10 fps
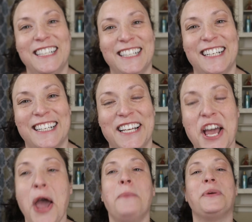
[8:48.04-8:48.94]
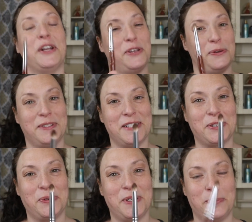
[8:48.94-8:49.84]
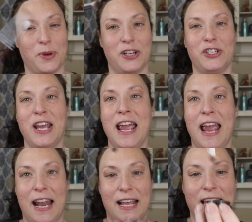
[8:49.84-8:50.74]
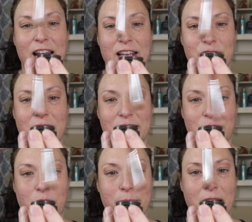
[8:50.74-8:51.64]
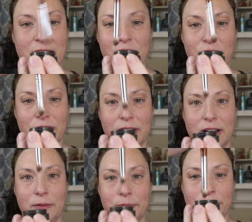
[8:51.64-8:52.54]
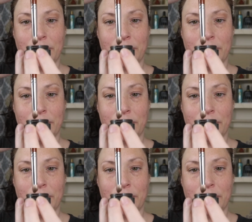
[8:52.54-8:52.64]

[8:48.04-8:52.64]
I'm gonna use this crease brush. And again, as you guys know, I'm not gonna fill it up.